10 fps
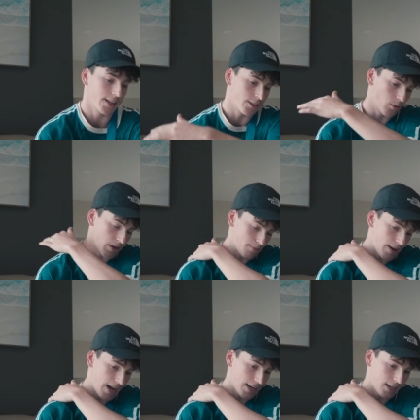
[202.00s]
landed on my
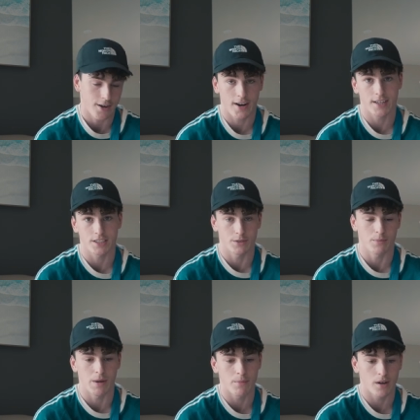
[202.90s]
back. I don't actually
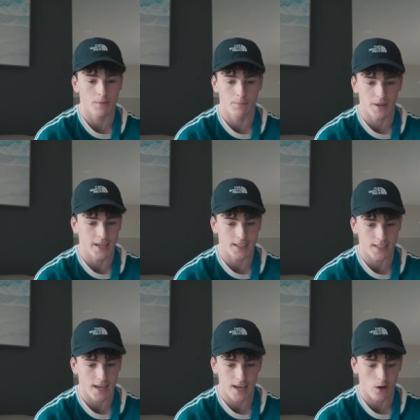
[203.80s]
remember being in
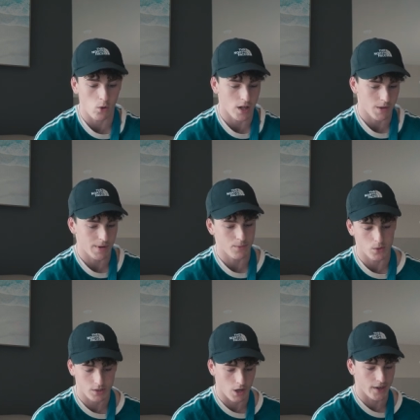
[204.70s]
the air. All I remember
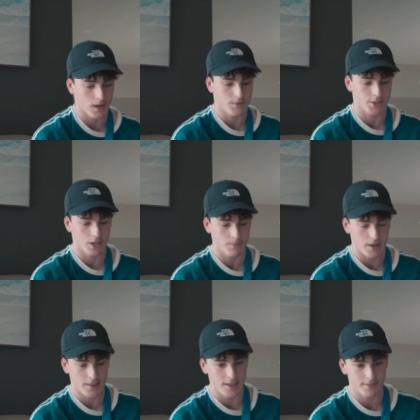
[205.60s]
was going up the
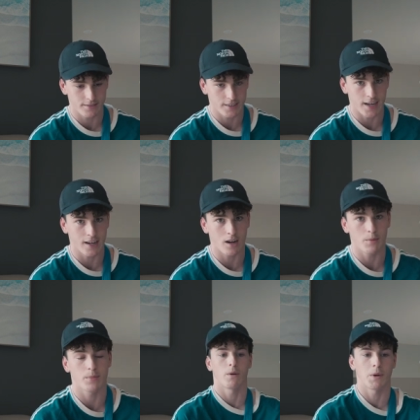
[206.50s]
jump and then getting
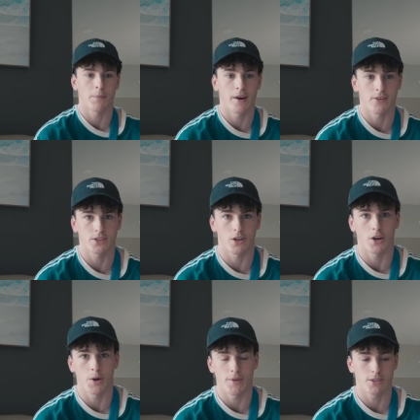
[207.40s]
up. When my parents
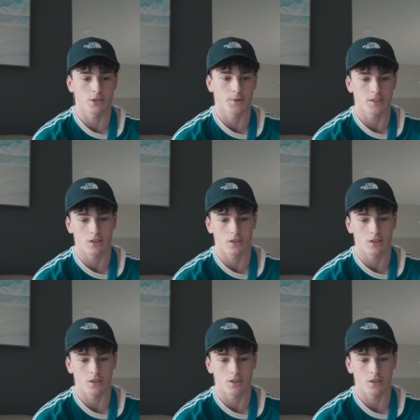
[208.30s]
got home, they took me